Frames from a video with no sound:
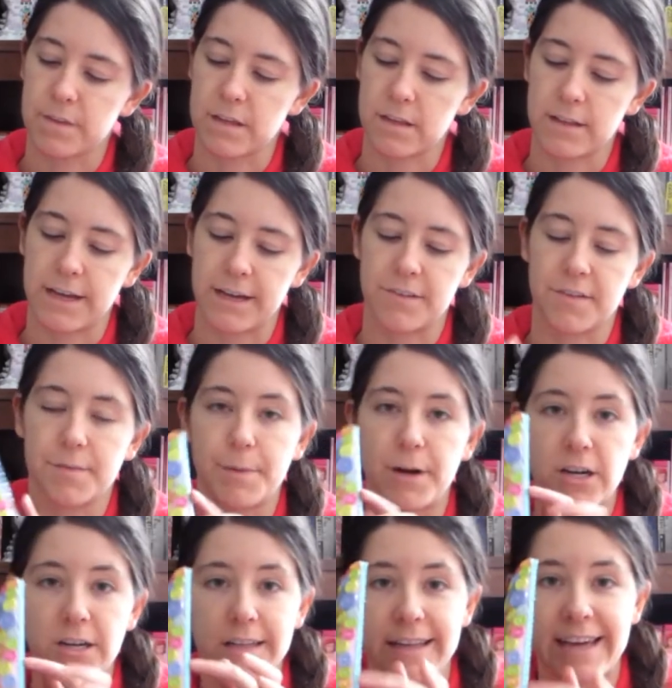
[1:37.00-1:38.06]
like
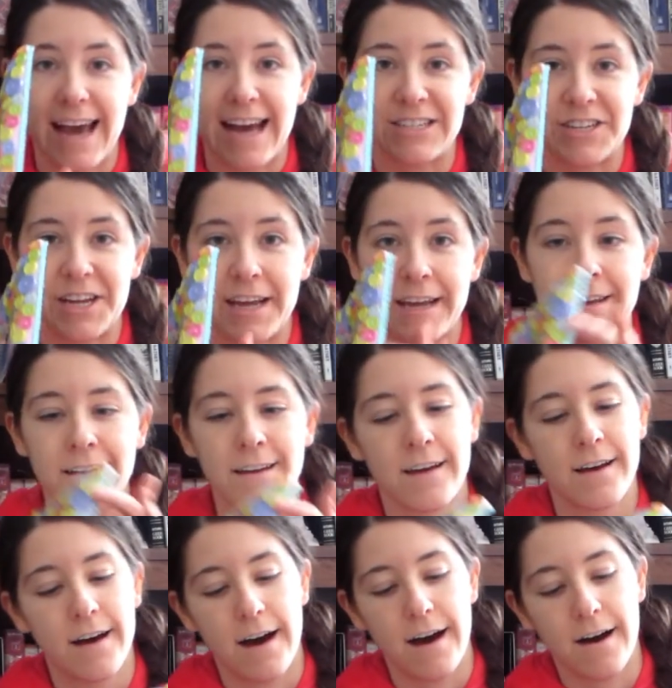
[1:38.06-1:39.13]
sparkly edging
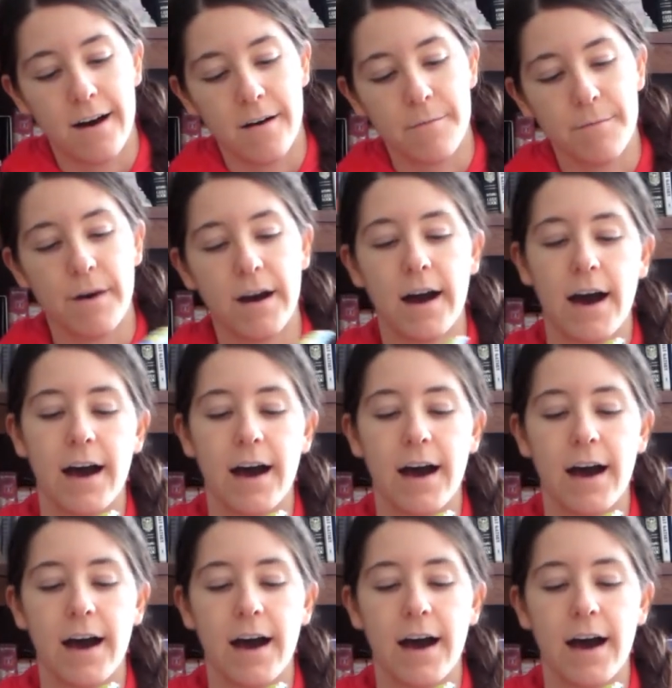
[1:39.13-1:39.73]
um,